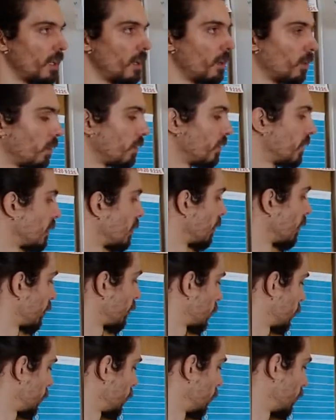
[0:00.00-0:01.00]
on the notes
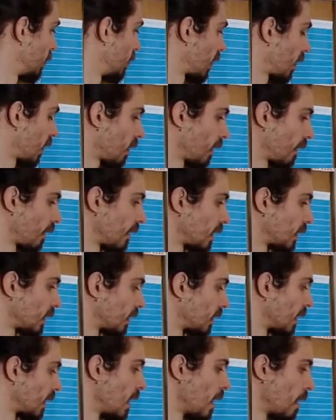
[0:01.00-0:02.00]
to do the calculations.
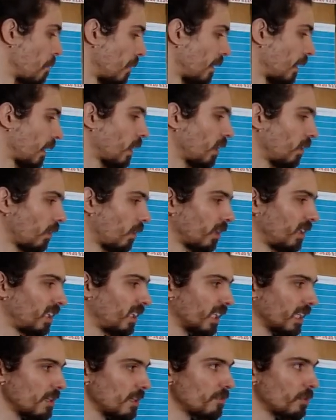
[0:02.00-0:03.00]
But I'm going to
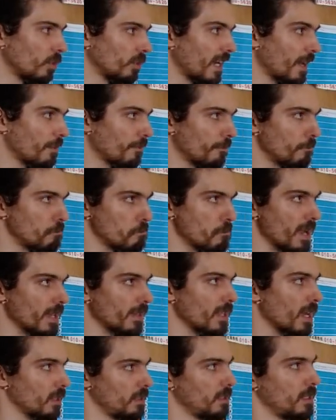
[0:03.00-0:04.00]
give you the main
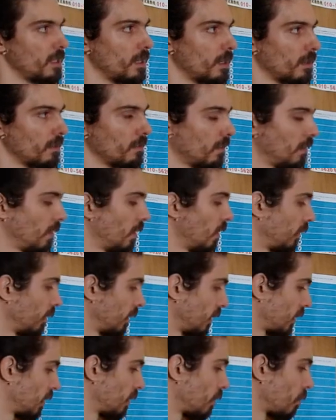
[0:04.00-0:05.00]
idea. This
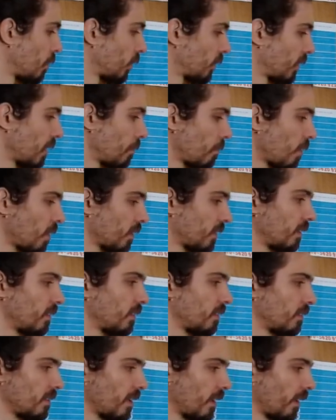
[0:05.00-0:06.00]
is the most important
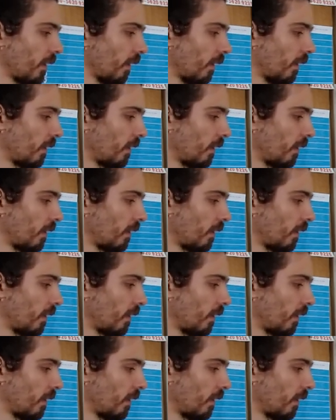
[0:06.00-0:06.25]
thing.